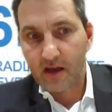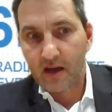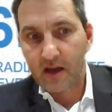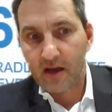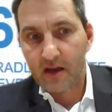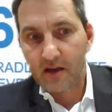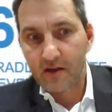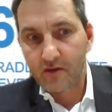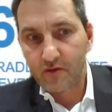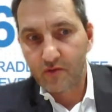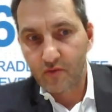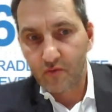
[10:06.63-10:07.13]

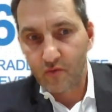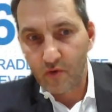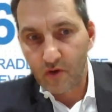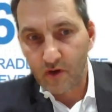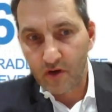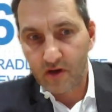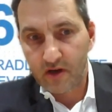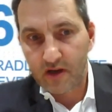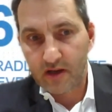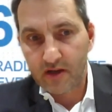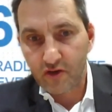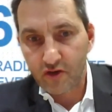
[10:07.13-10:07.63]
and to
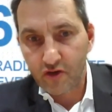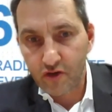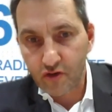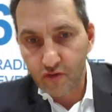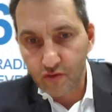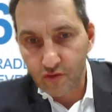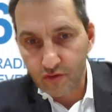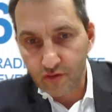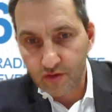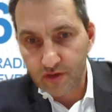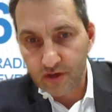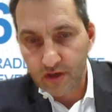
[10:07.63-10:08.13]
work and
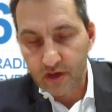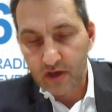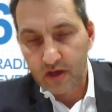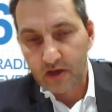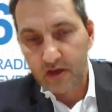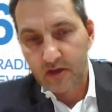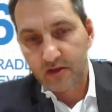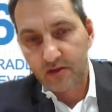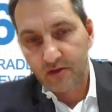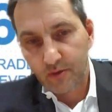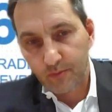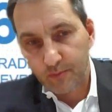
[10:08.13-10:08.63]
choose
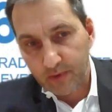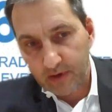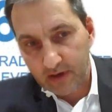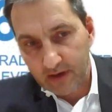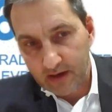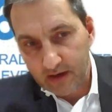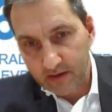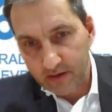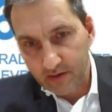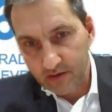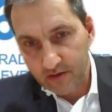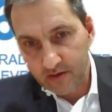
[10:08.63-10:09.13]

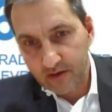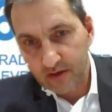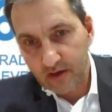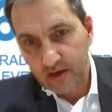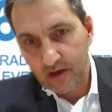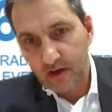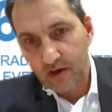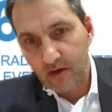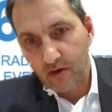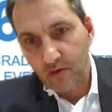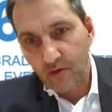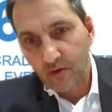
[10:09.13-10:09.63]
suppliers
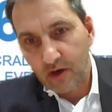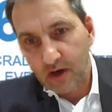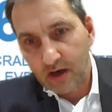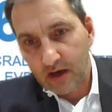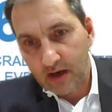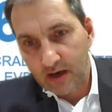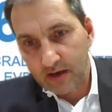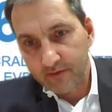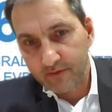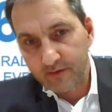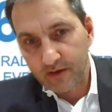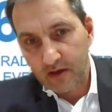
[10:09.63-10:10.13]
who
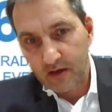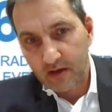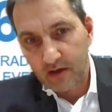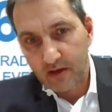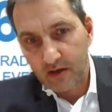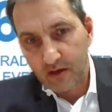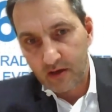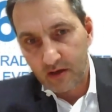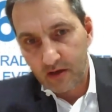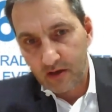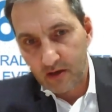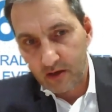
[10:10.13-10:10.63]
have
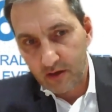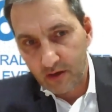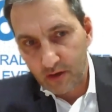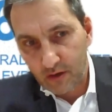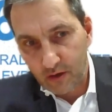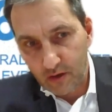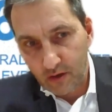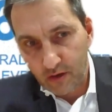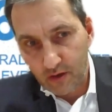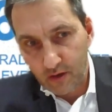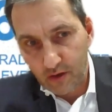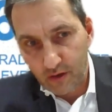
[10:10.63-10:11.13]

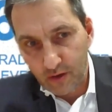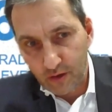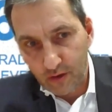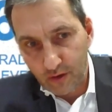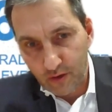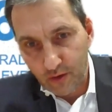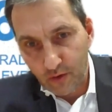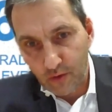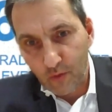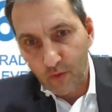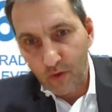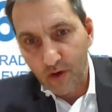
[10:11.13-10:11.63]
a
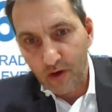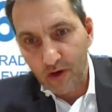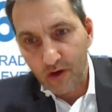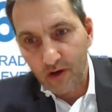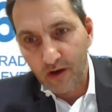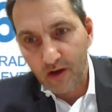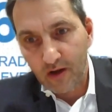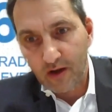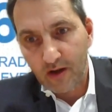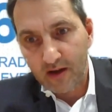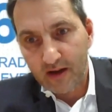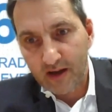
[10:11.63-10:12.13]
lower
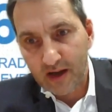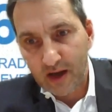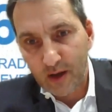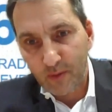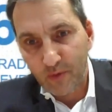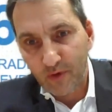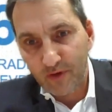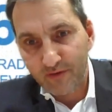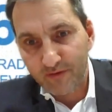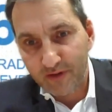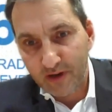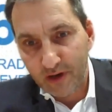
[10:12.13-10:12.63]

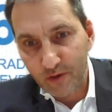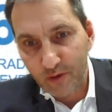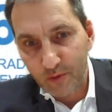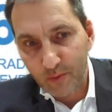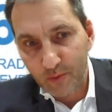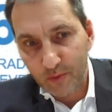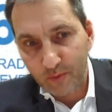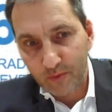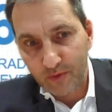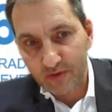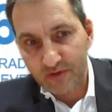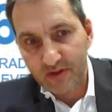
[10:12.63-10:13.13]
carbon value
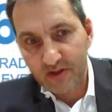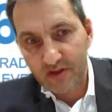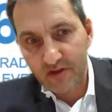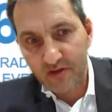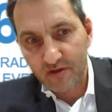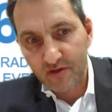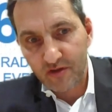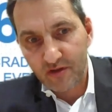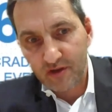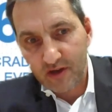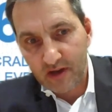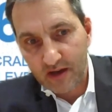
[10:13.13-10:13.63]

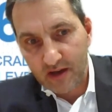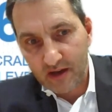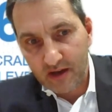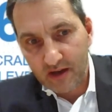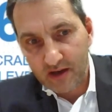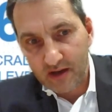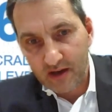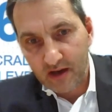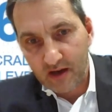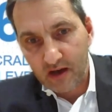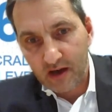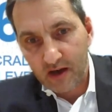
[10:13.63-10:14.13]
proposition
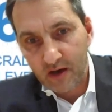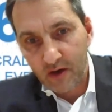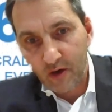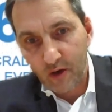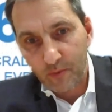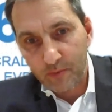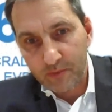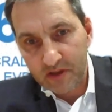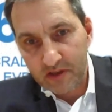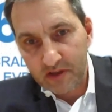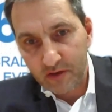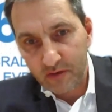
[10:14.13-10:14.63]
and are
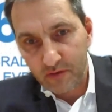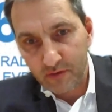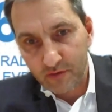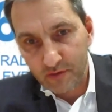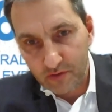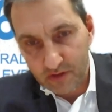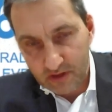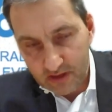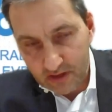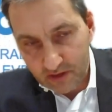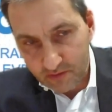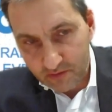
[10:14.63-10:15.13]
committed
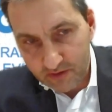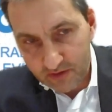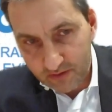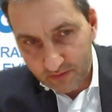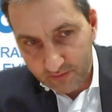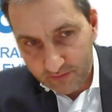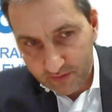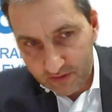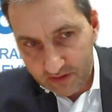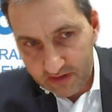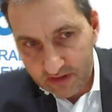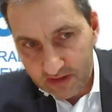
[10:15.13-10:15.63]
to decrease
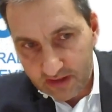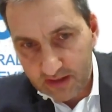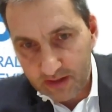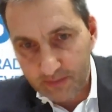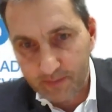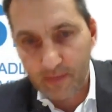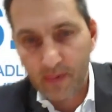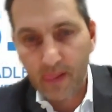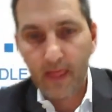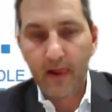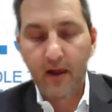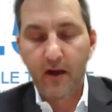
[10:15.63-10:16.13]
over time.